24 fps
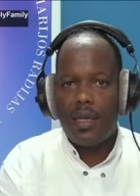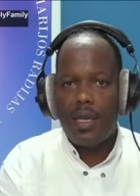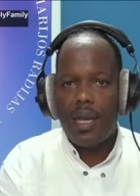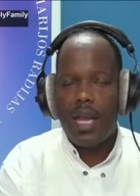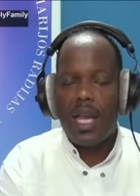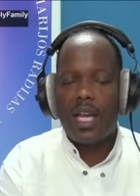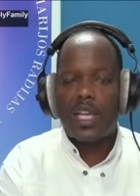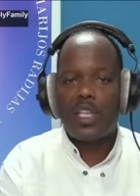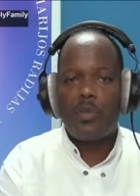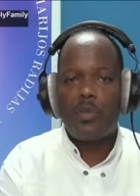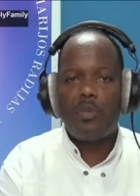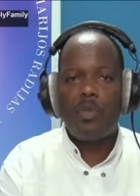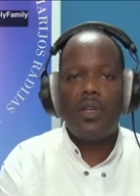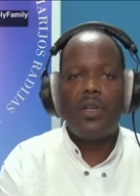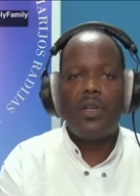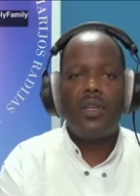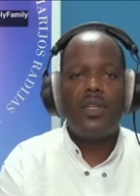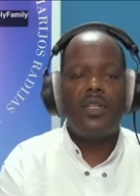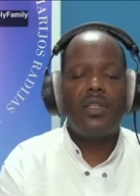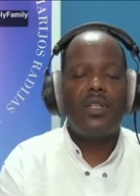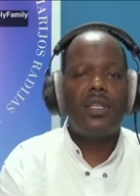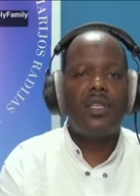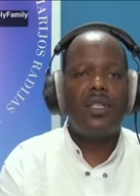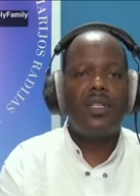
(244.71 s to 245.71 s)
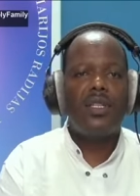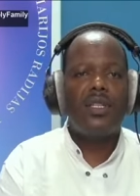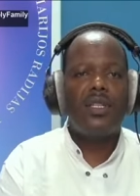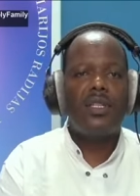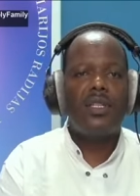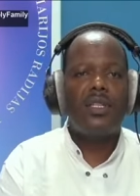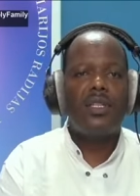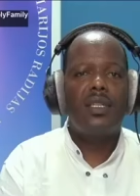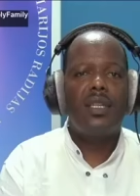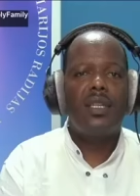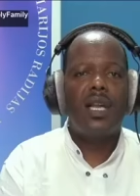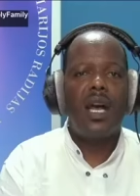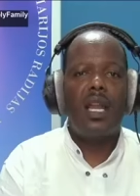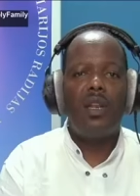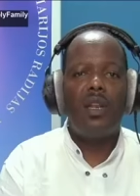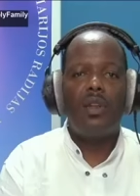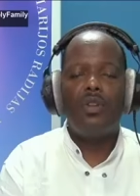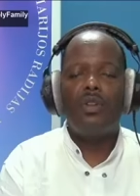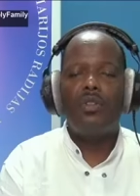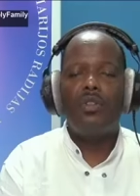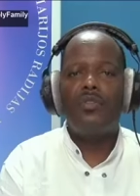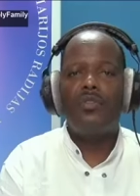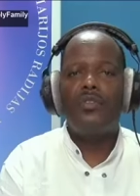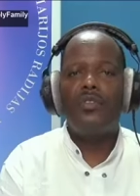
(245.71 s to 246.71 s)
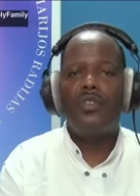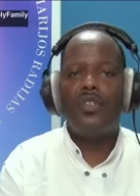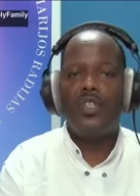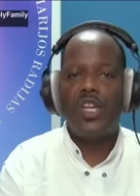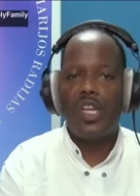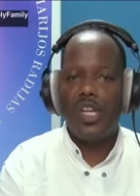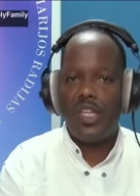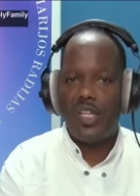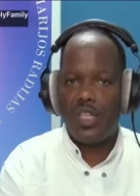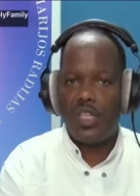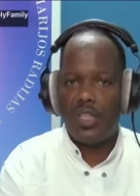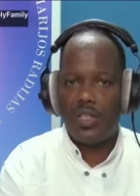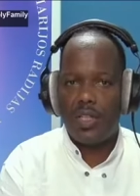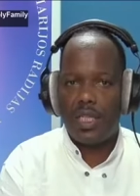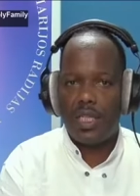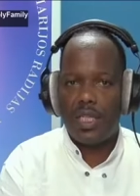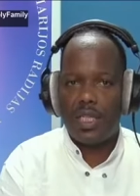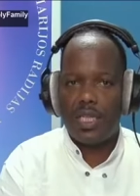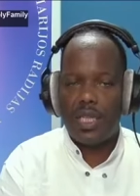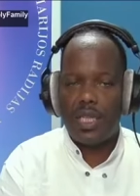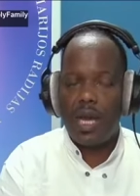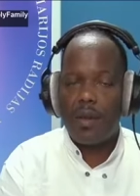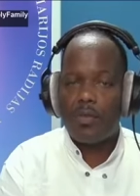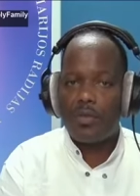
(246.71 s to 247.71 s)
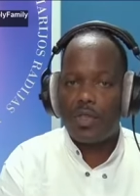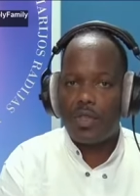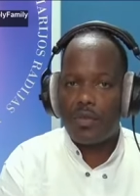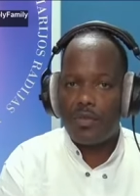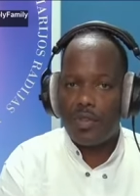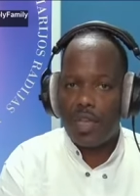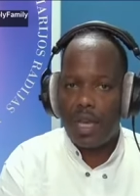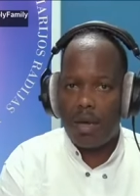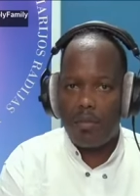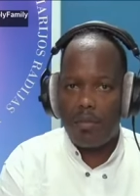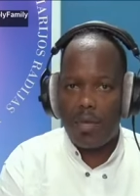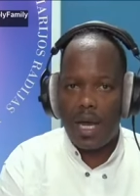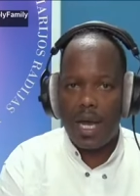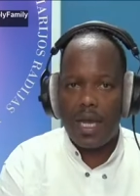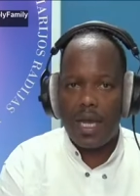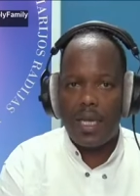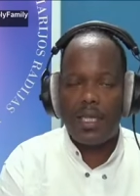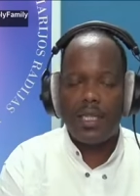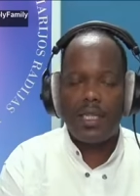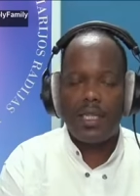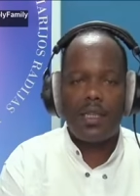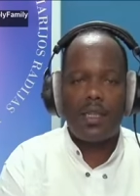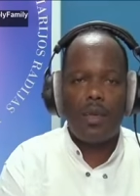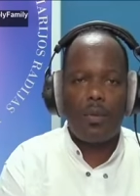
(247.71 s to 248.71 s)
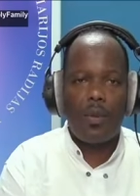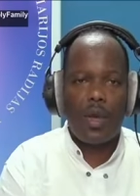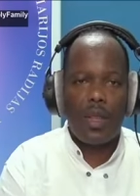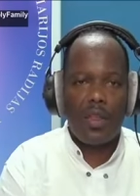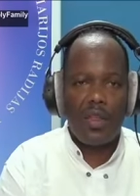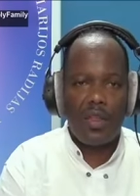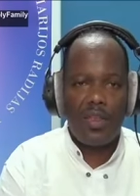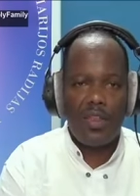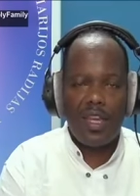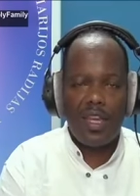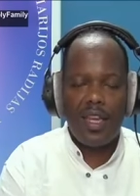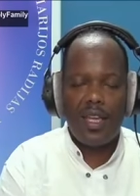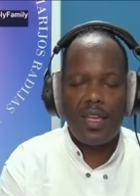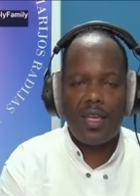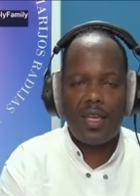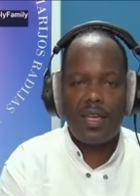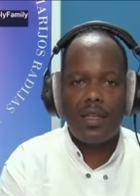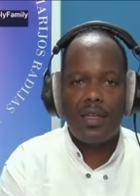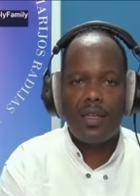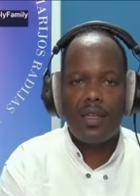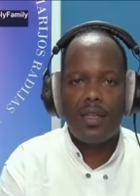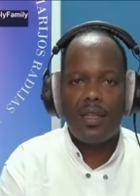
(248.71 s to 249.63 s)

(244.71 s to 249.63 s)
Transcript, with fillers: experiences a lot of changes in terms of their mind, the way they think,